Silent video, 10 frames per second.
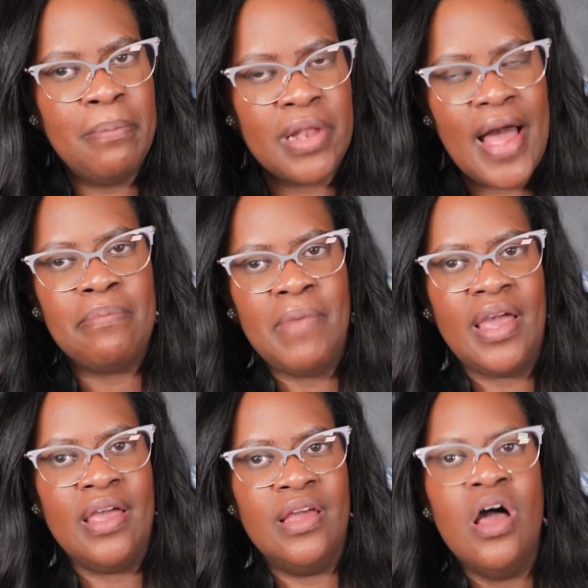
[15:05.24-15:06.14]
black
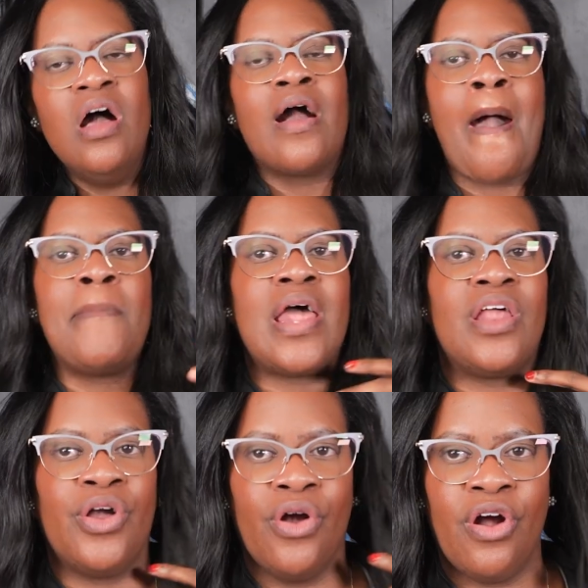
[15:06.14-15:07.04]
man coming at
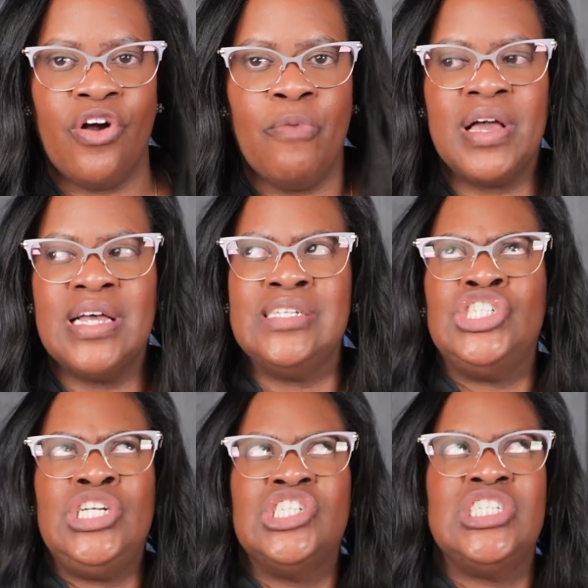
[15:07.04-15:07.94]
a girl because
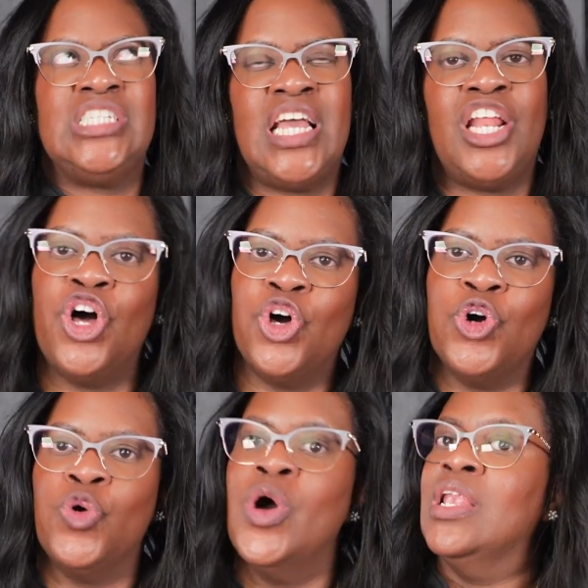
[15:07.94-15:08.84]
she just said,
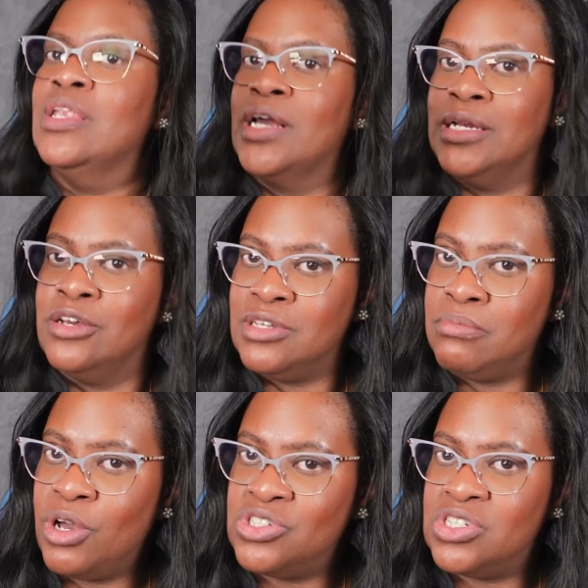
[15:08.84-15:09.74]
oh, look at those
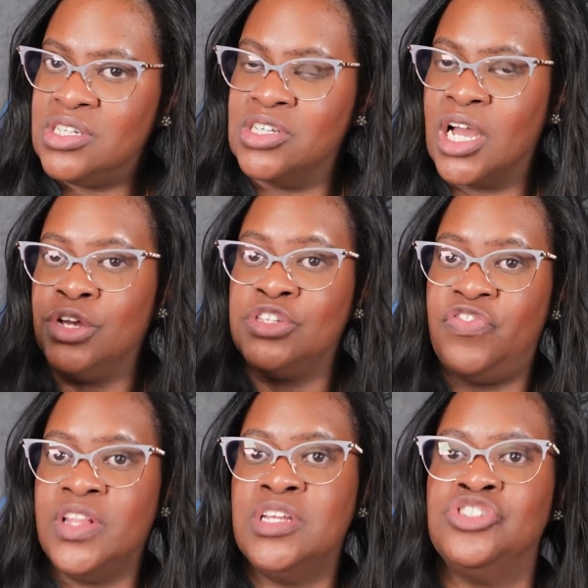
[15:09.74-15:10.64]
emotions. Look at those
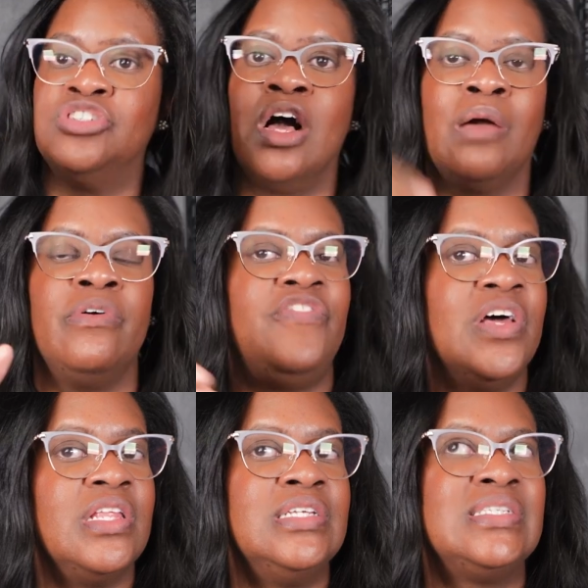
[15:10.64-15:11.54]
feelings. You're talking with
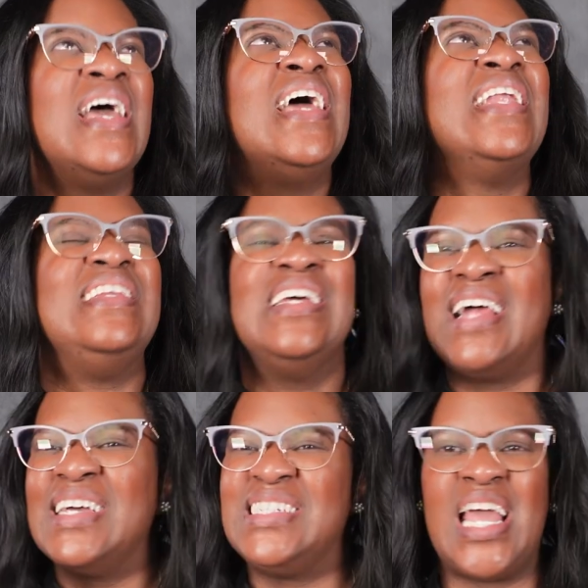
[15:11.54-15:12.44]
feelings. Did
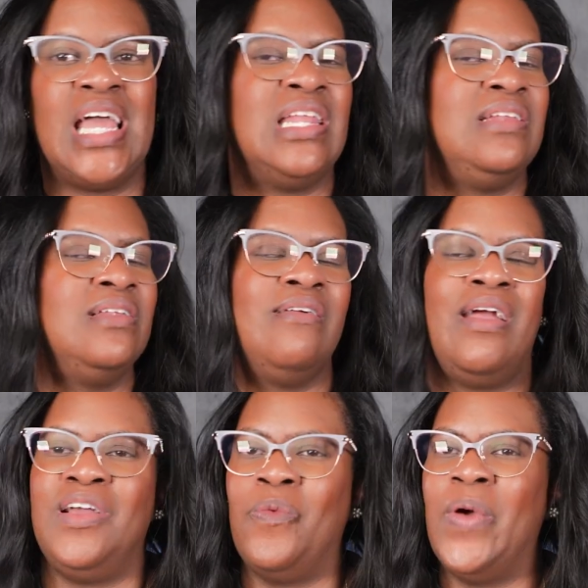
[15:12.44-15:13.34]
not say it in a
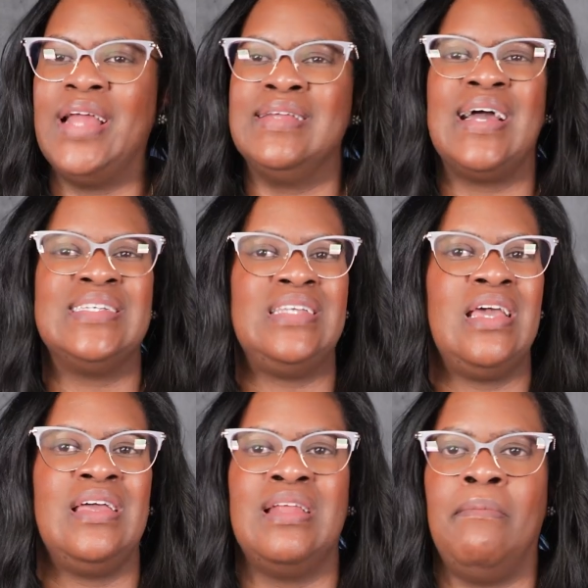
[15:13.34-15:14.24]
denigrating way. Did not
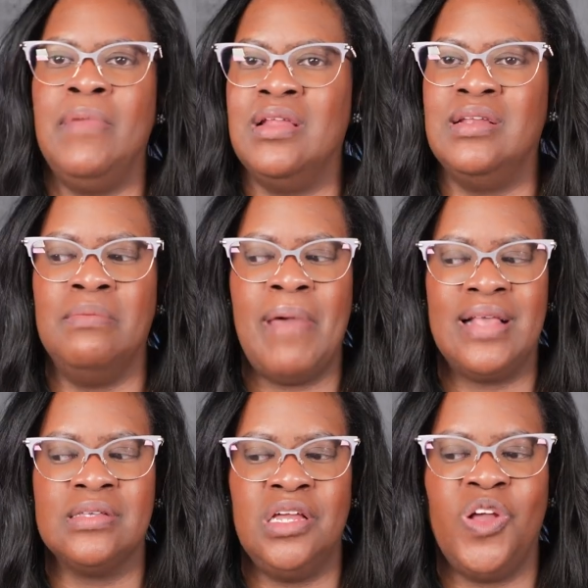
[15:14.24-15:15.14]
say it in a
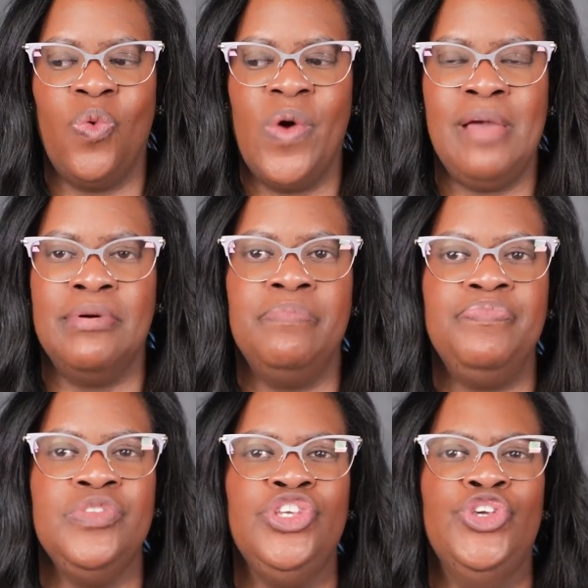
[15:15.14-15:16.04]
demasculating way.
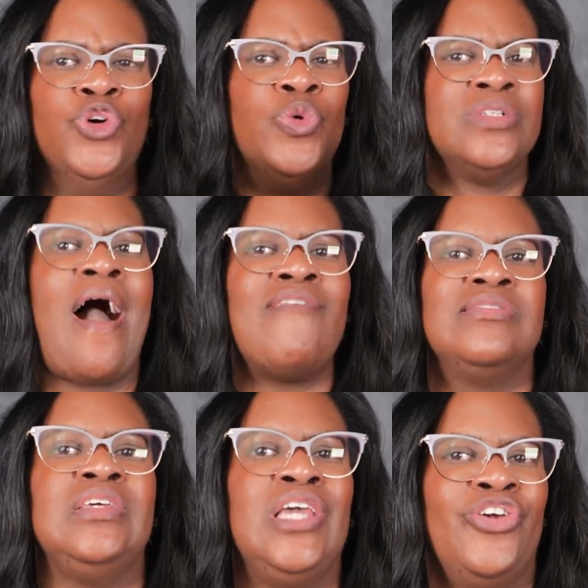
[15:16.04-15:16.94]
But you was
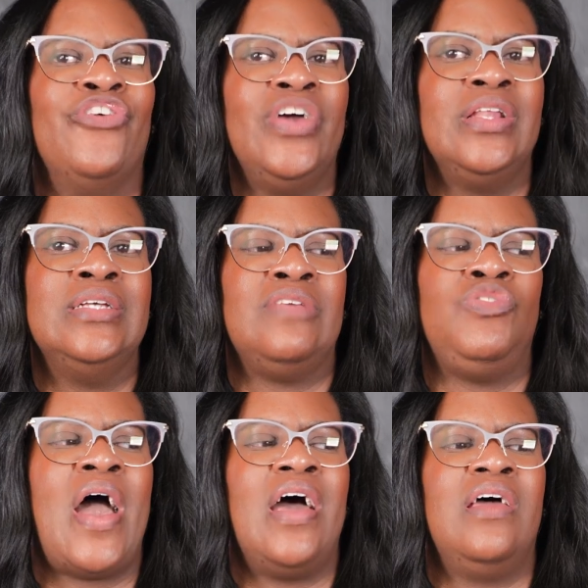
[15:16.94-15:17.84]
obviously in your feelings if
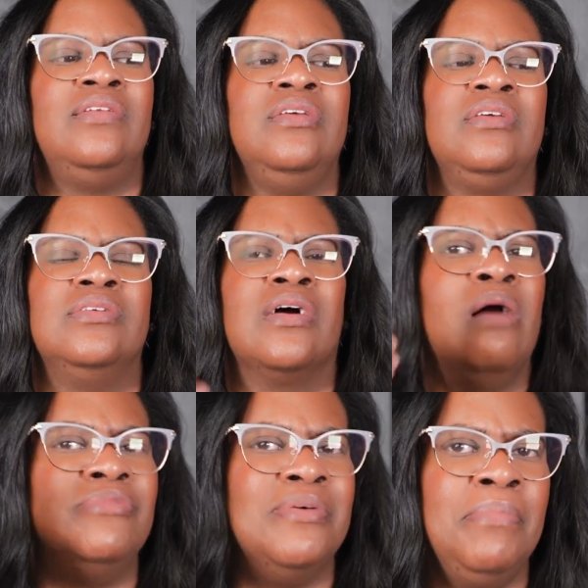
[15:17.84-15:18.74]
you had to
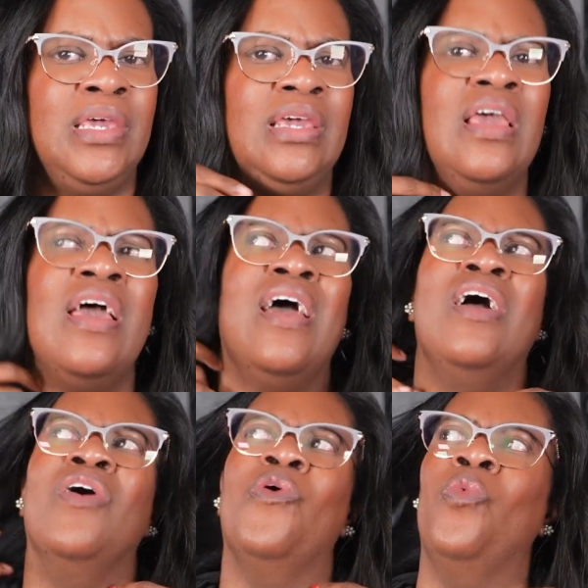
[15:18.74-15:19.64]
come to me
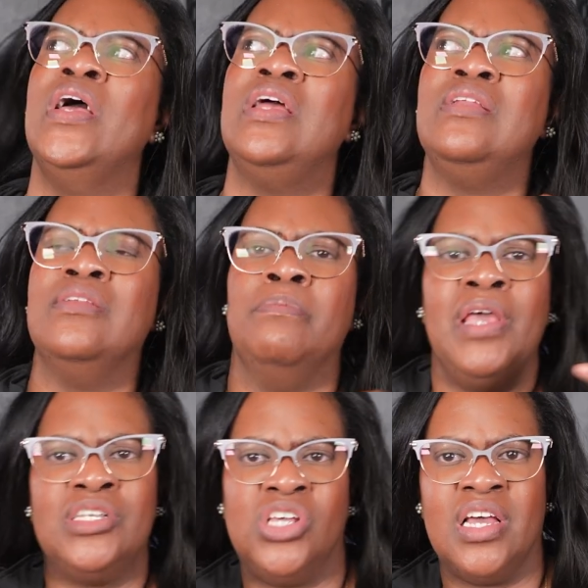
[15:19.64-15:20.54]
with the
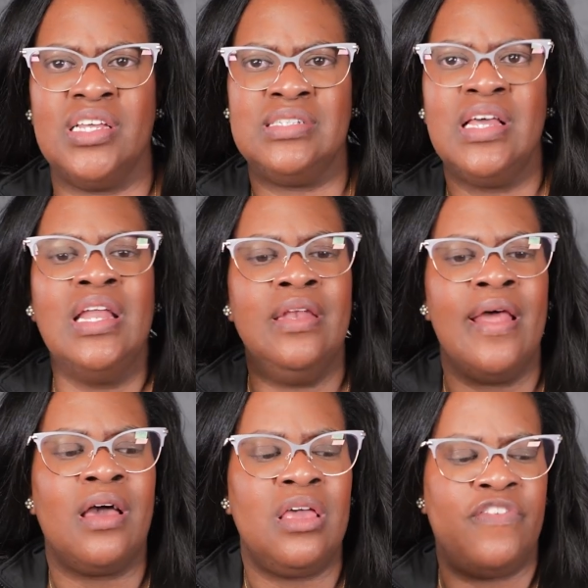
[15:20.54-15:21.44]
big chest.
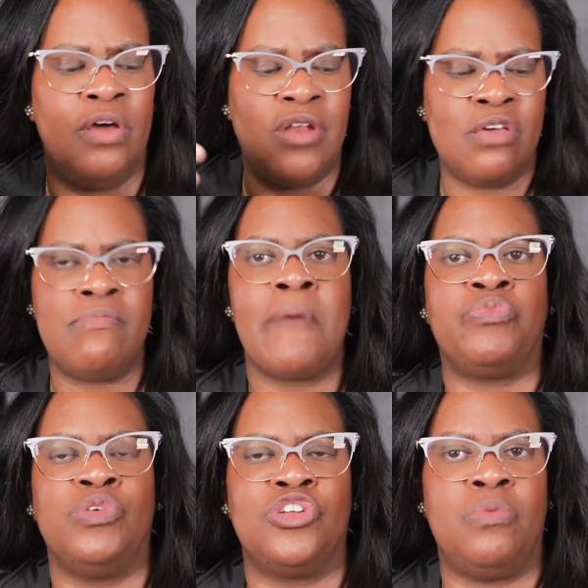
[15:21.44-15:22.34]
Now, if another man
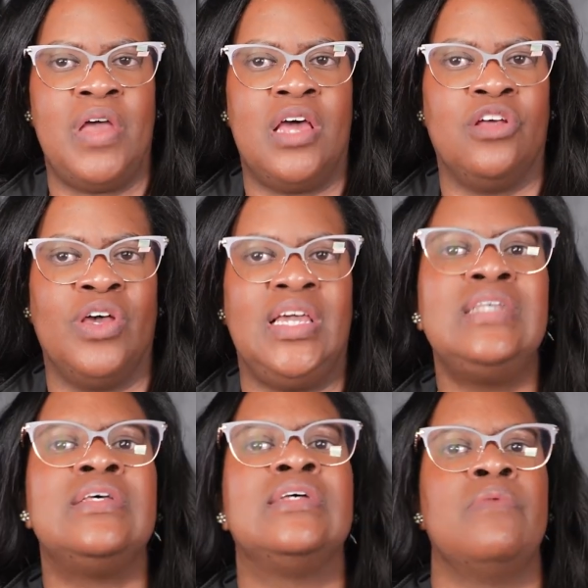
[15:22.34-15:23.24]
was on the panel and
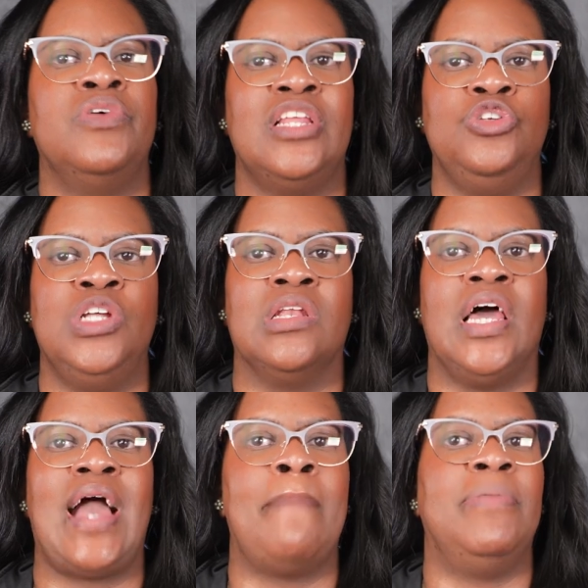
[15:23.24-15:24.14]
he said something that you didn't
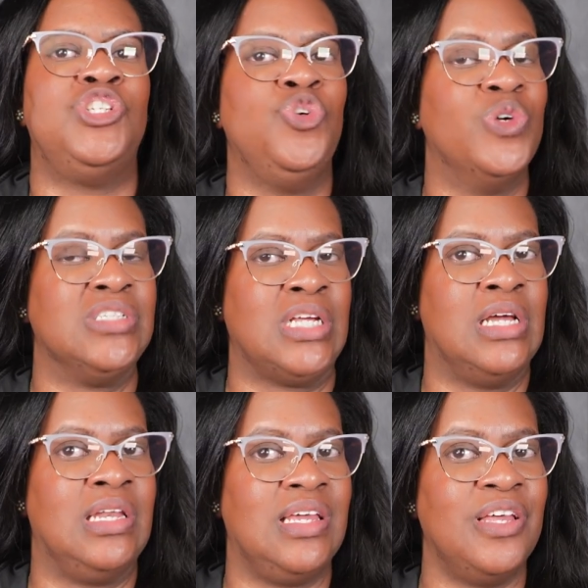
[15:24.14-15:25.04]
like, I bet you wouldn't say
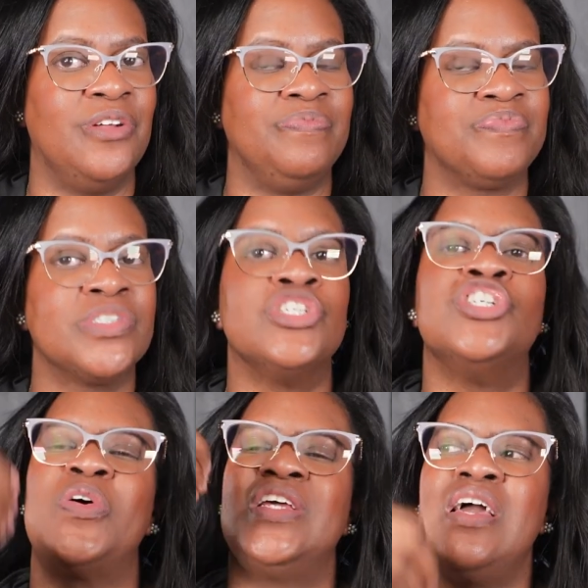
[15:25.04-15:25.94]
nothing to him.
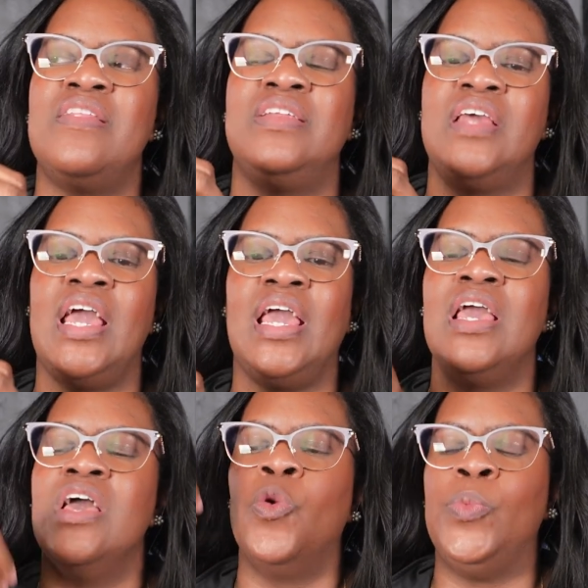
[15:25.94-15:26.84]
So at the end of the day,
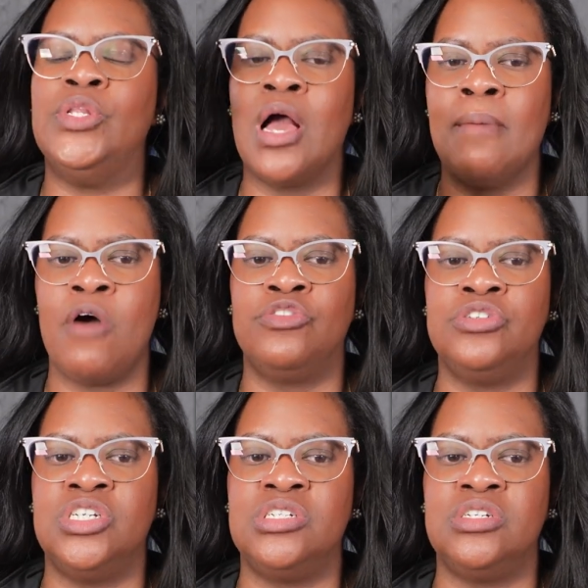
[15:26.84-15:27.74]
we talk about
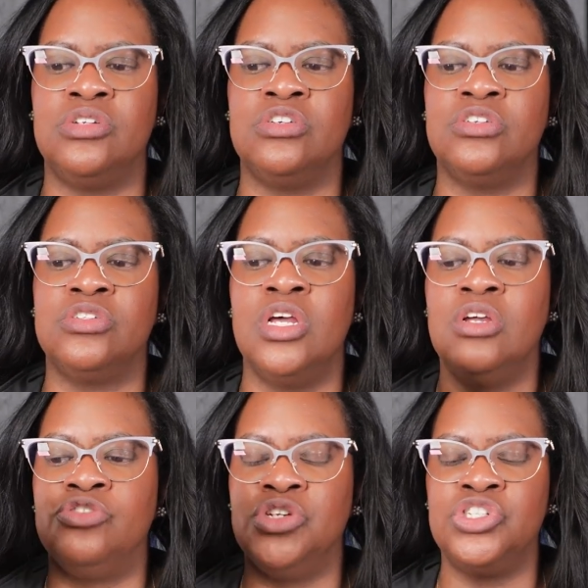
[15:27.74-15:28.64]
traditional
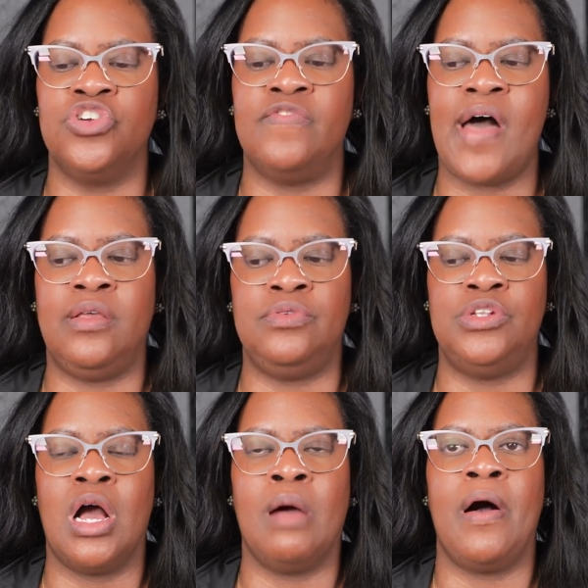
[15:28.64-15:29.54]
values. We
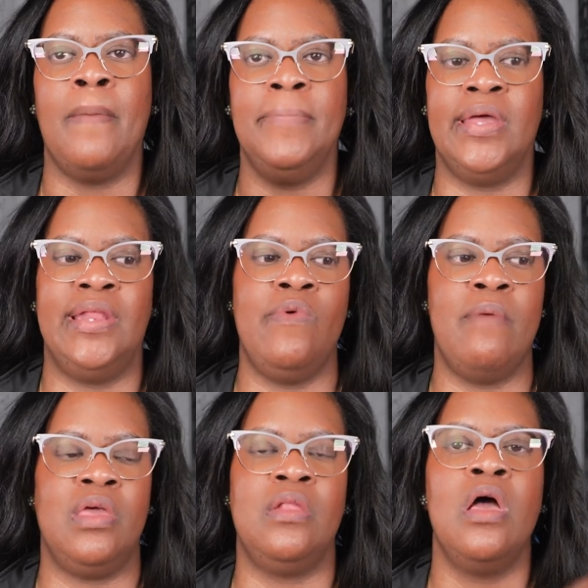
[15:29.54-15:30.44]
talk about men and
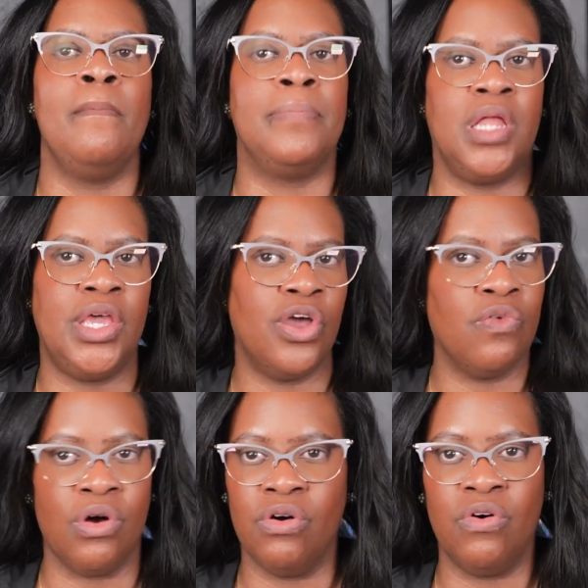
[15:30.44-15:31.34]
women. Play your
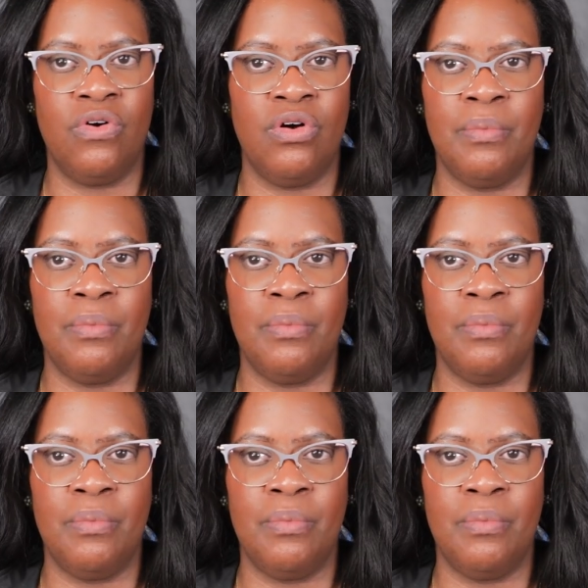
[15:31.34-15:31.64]
role,